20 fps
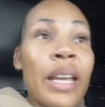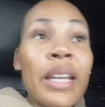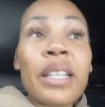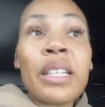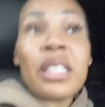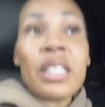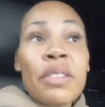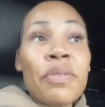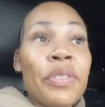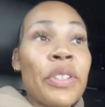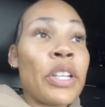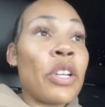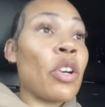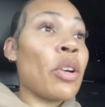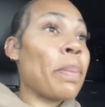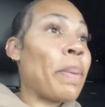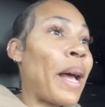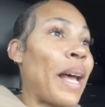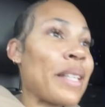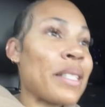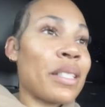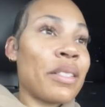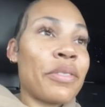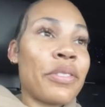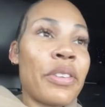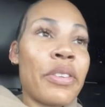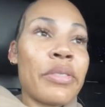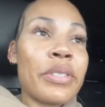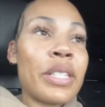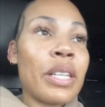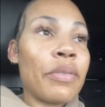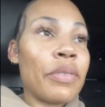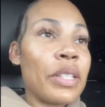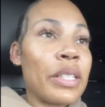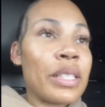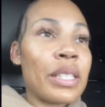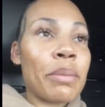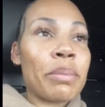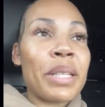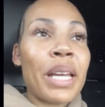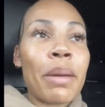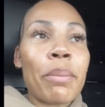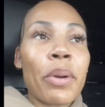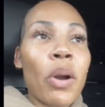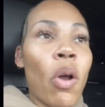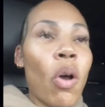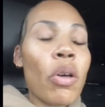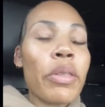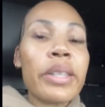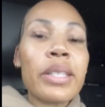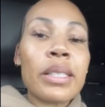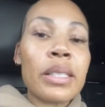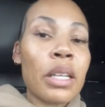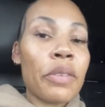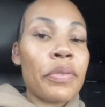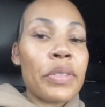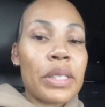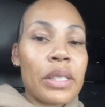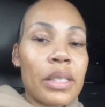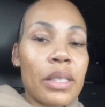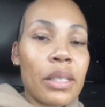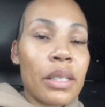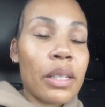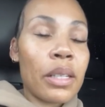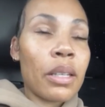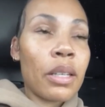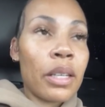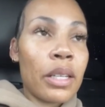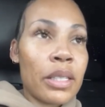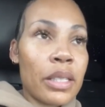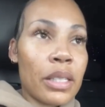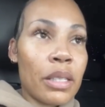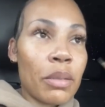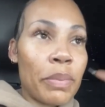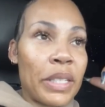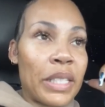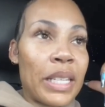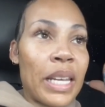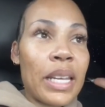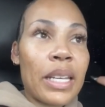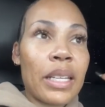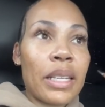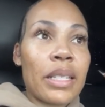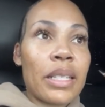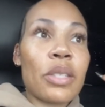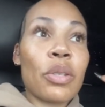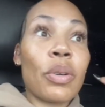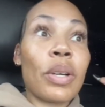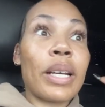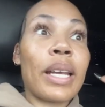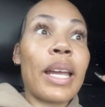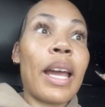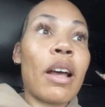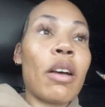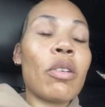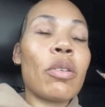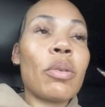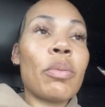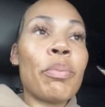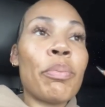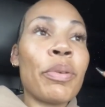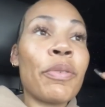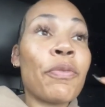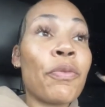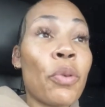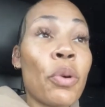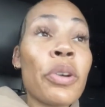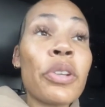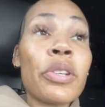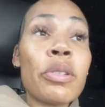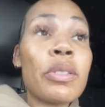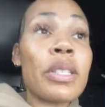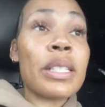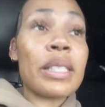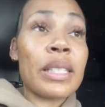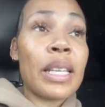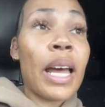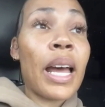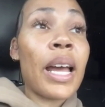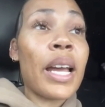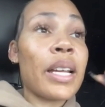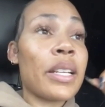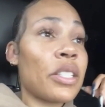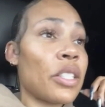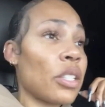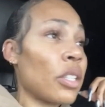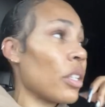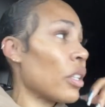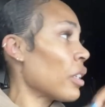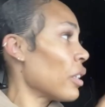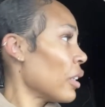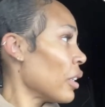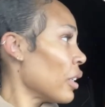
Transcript: negatively or positively sometimes, but all this stuff is to be taken into account before you decide to